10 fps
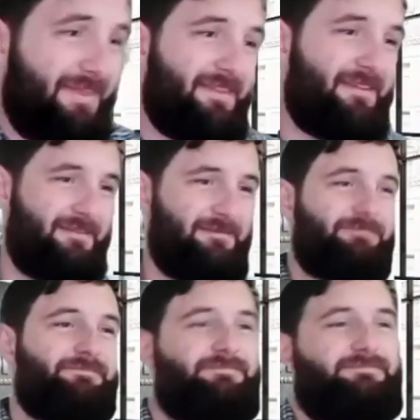
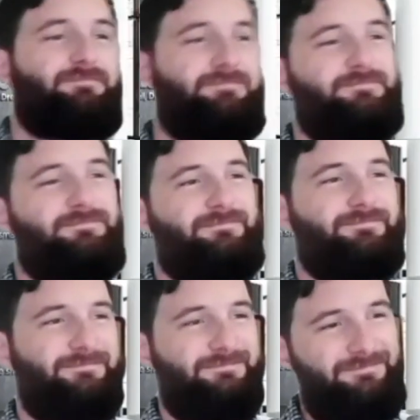
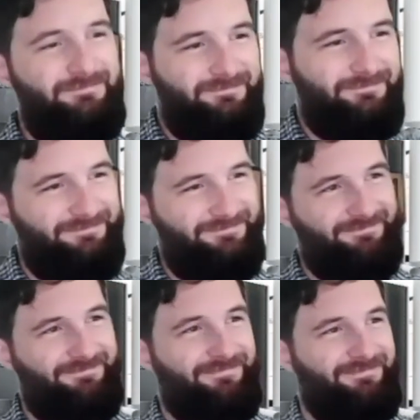
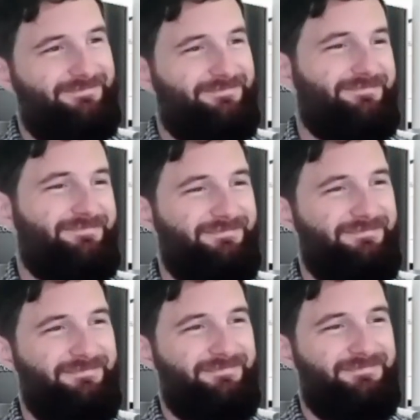
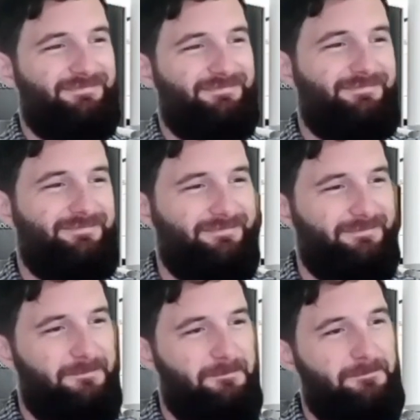
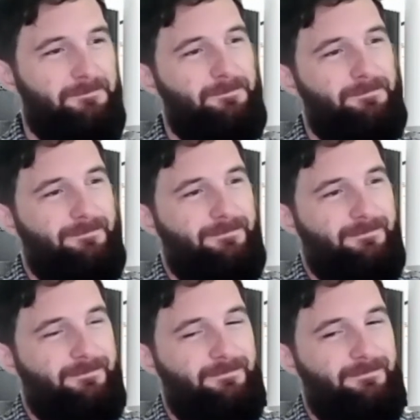
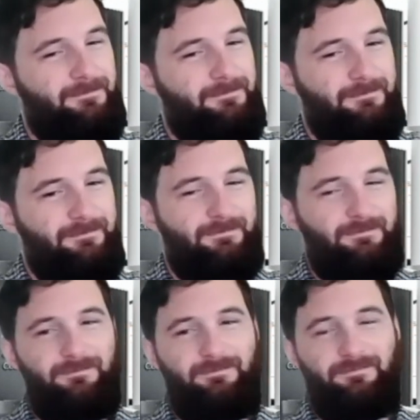
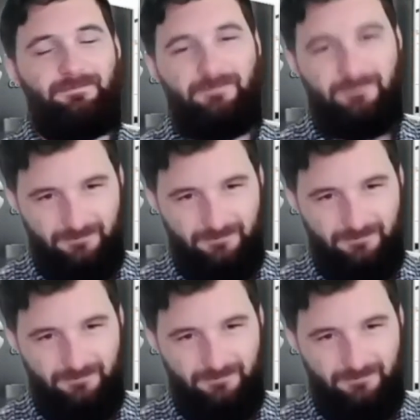The person shown says nothing.